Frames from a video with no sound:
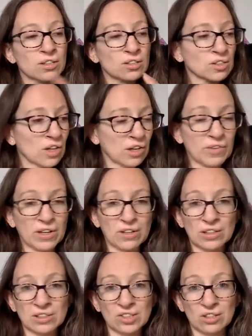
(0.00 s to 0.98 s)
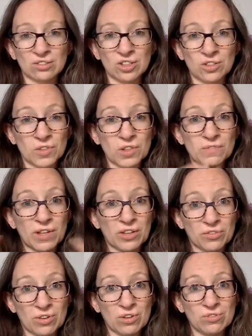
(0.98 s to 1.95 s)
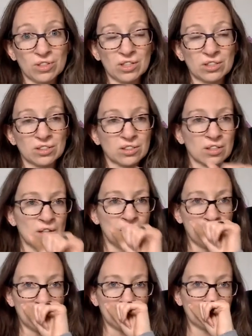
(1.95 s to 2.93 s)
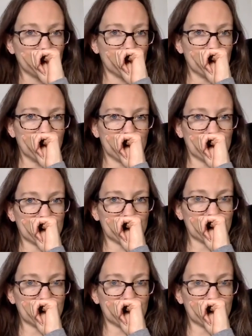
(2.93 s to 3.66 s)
Sorry, it's October and my throat is got